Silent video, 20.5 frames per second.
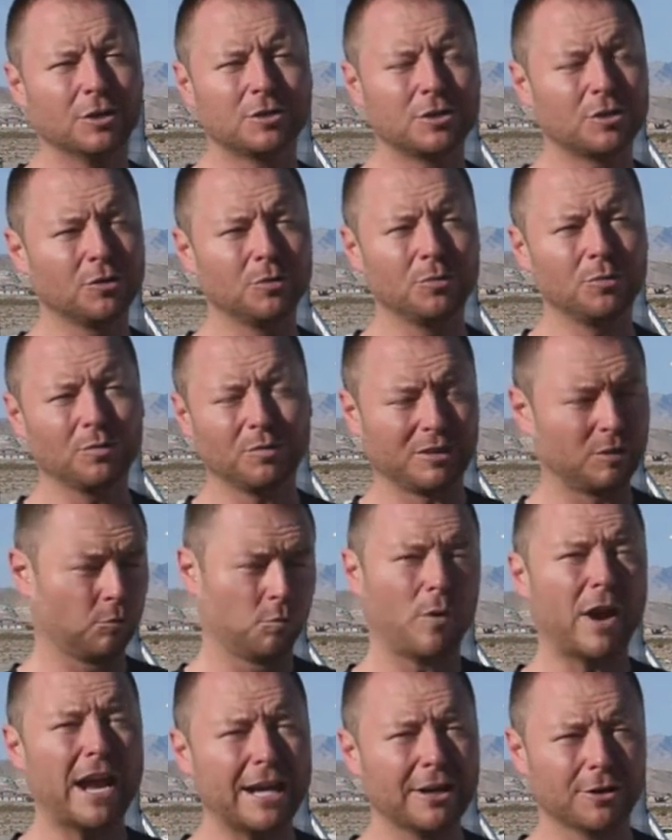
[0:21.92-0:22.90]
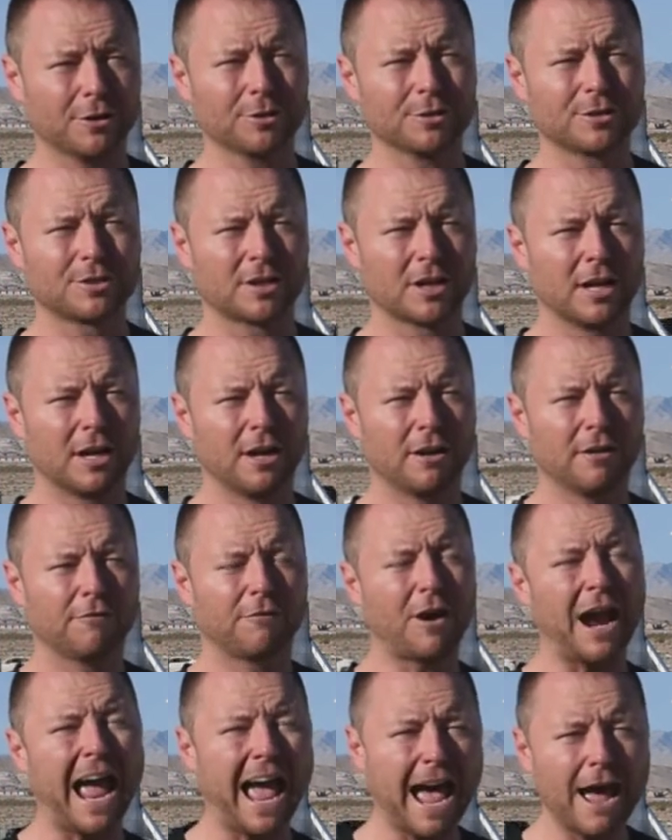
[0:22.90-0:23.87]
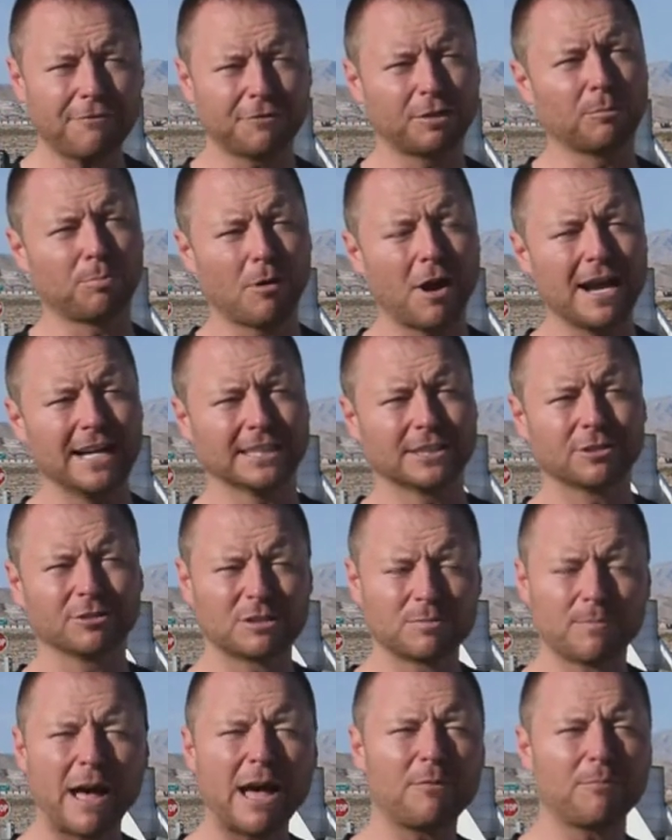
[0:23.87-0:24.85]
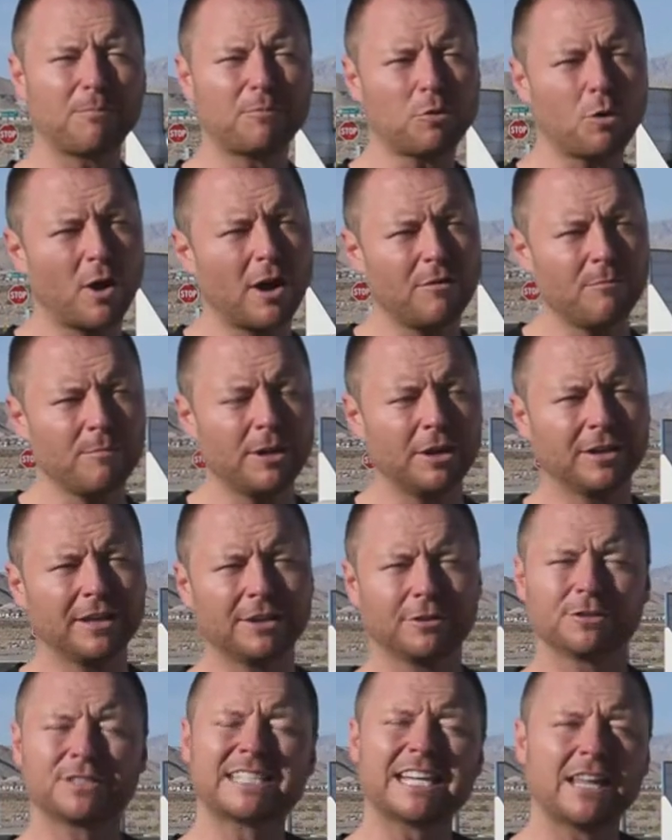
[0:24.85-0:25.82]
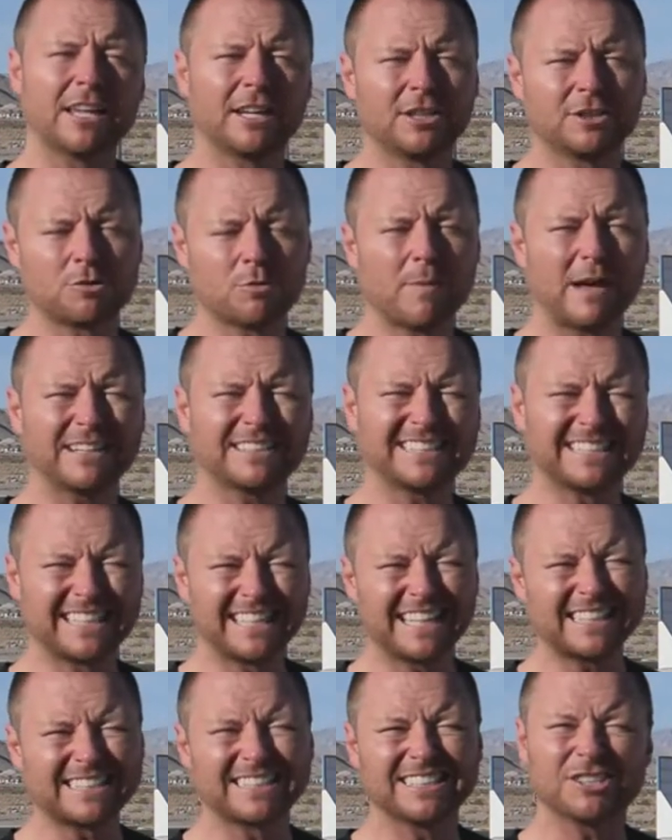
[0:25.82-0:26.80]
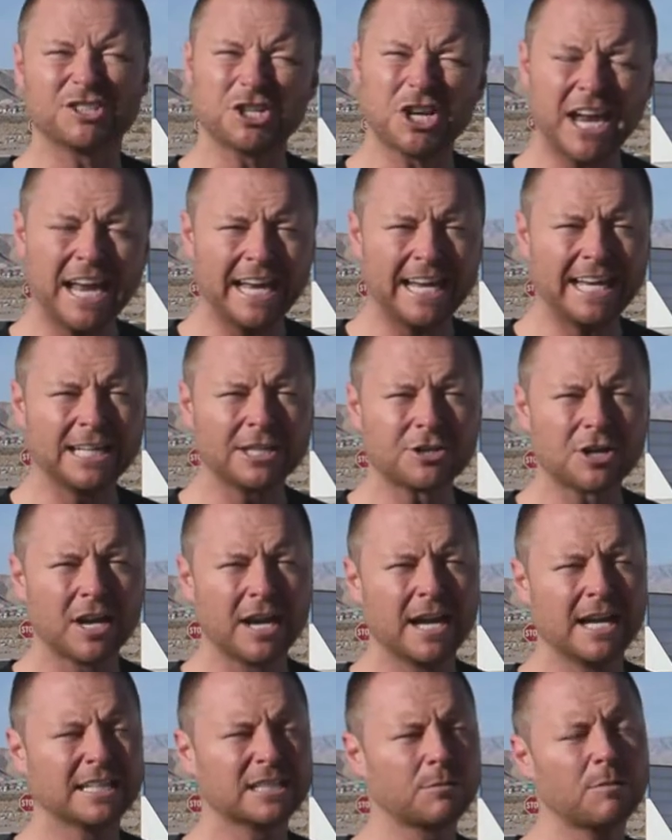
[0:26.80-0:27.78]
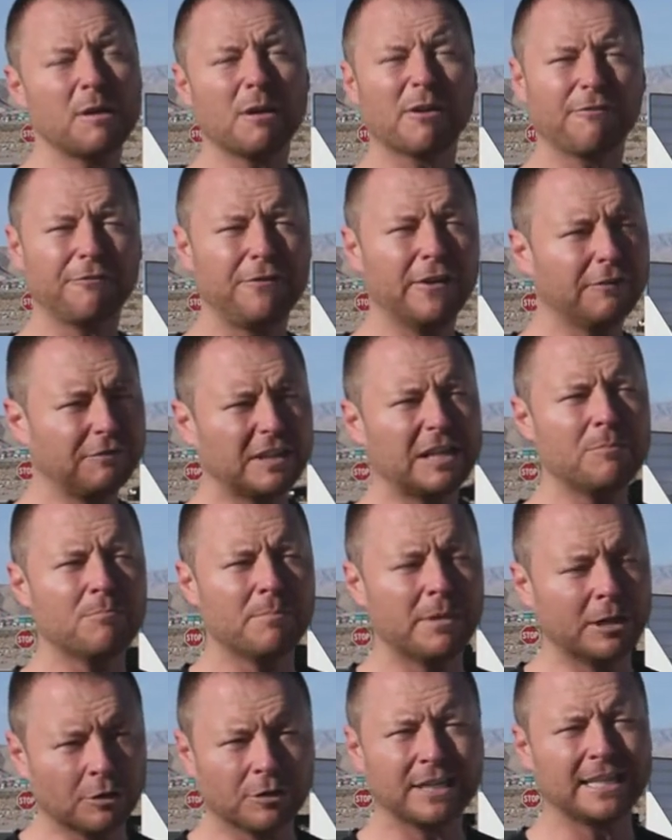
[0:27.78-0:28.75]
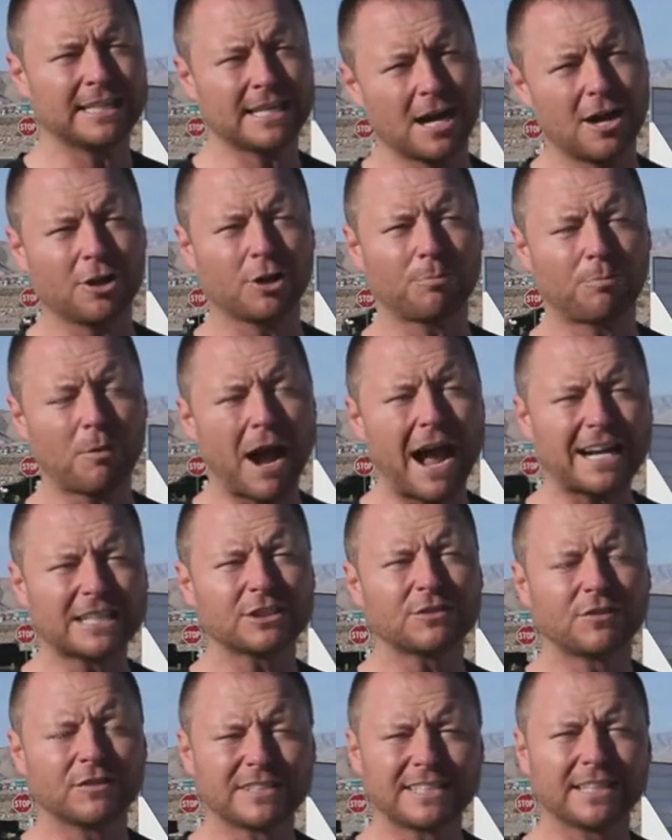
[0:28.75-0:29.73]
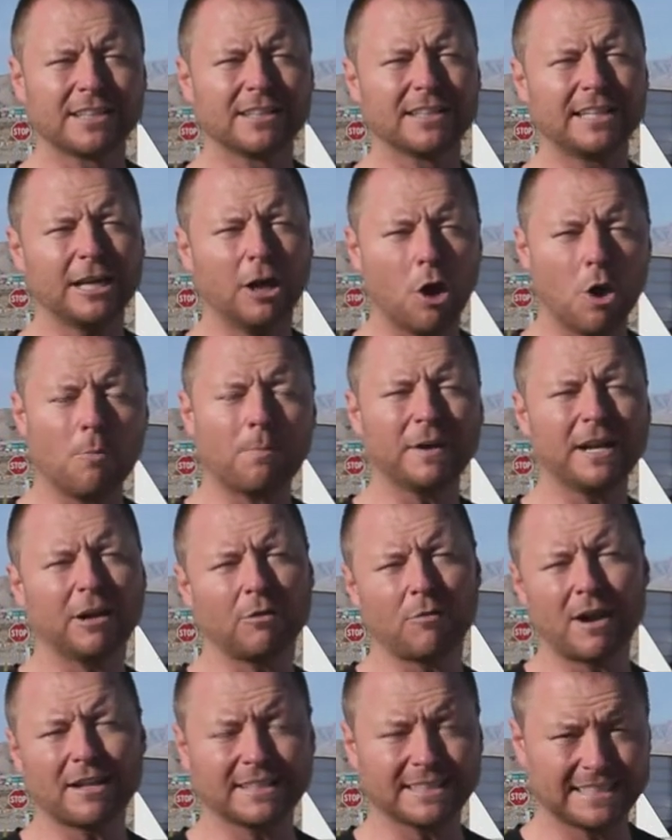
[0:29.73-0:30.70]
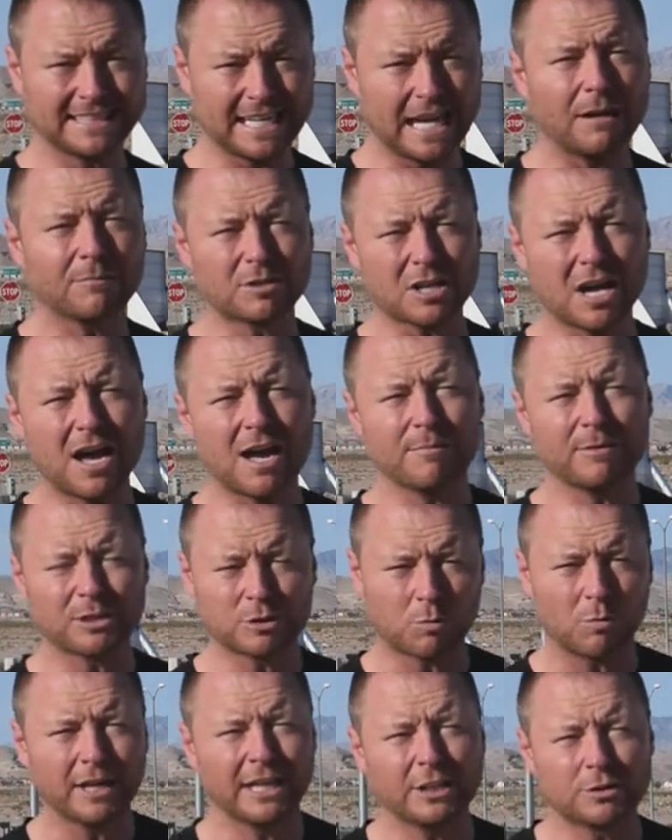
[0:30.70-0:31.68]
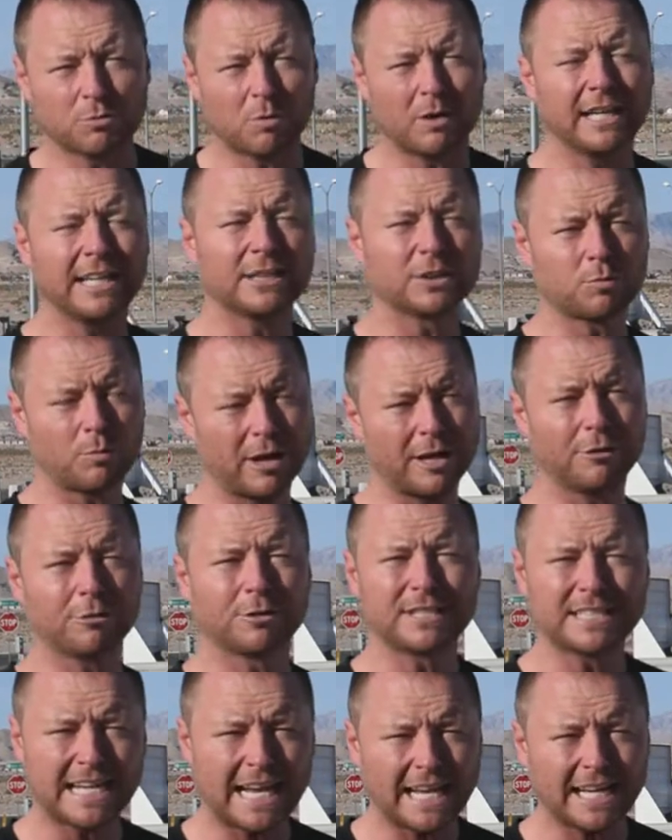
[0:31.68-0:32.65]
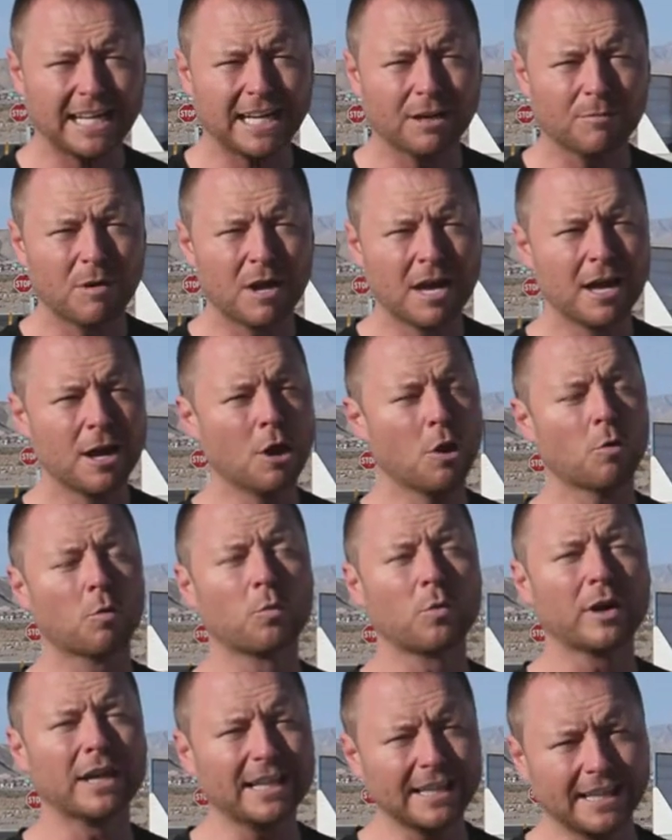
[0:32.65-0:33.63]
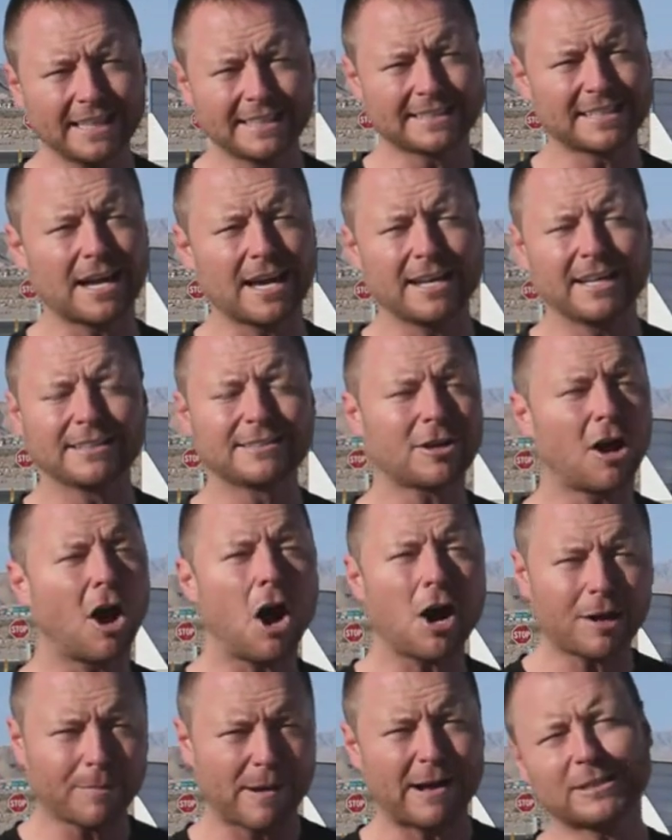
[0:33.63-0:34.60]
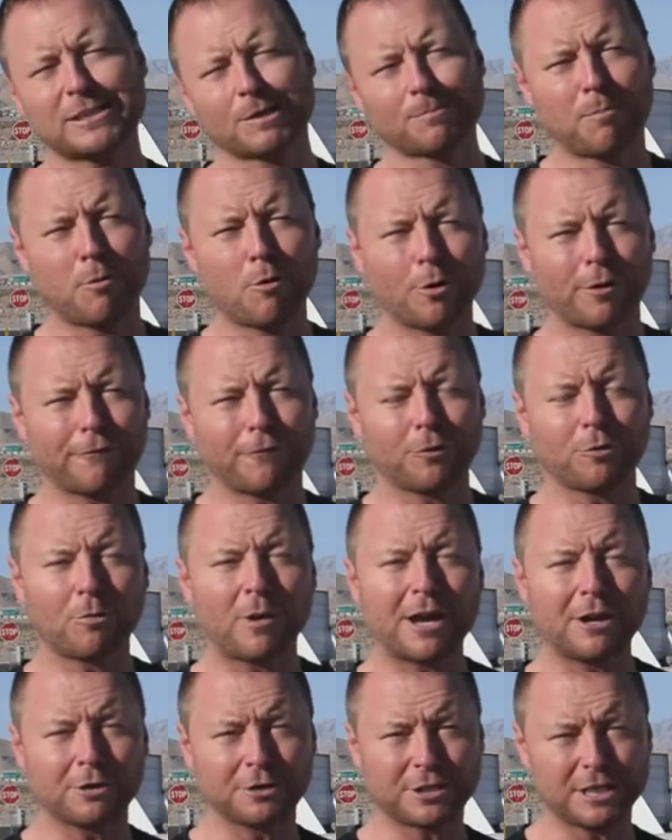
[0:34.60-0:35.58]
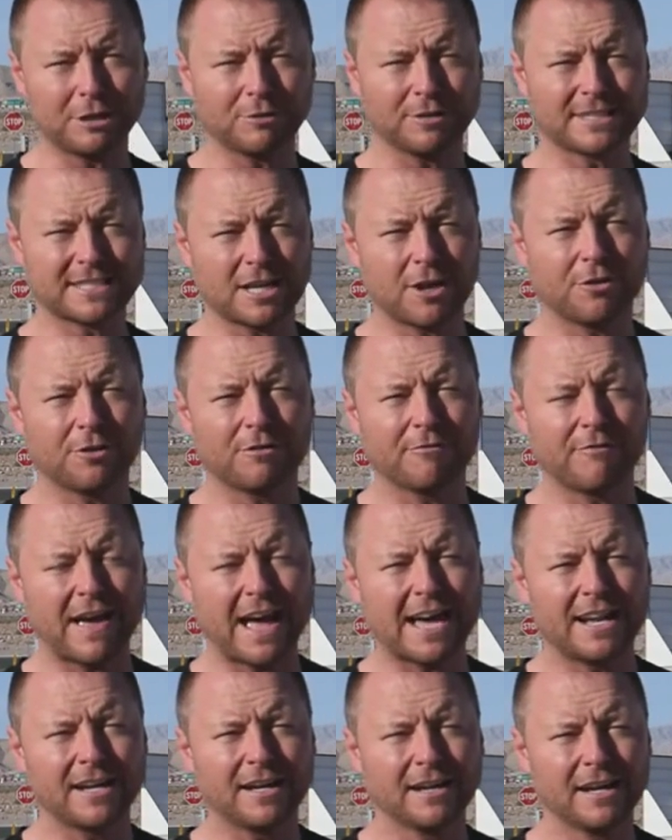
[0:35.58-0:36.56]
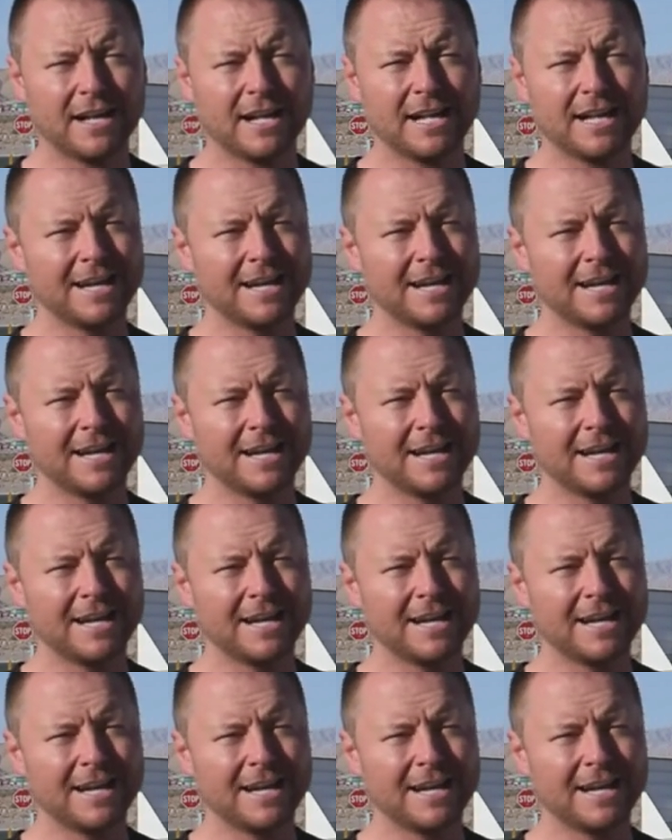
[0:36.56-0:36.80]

to the Raiders for half the price. So it's about twelve million. They're selling it to about six and change. It's gonna be a fifty million dollar practice facility opening around the same time in twenty twenty as Raider Stadium. Really excited. Talk about support for the Raiders here in Southern Nevada.